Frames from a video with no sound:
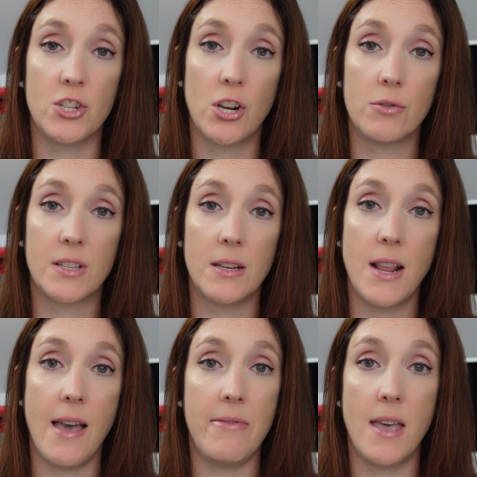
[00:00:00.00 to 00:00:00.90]
chosen
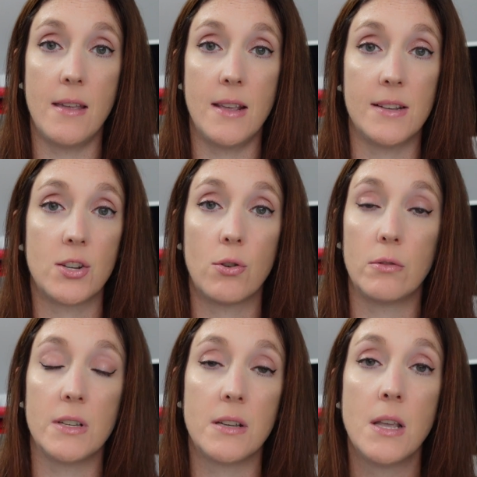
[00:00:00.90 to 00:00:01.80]
and then it
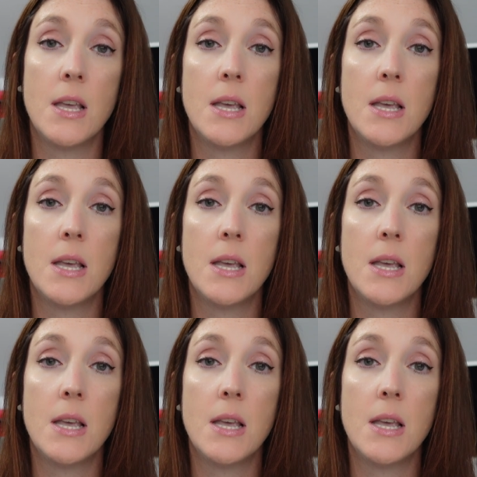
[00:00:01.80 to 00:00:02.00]
totally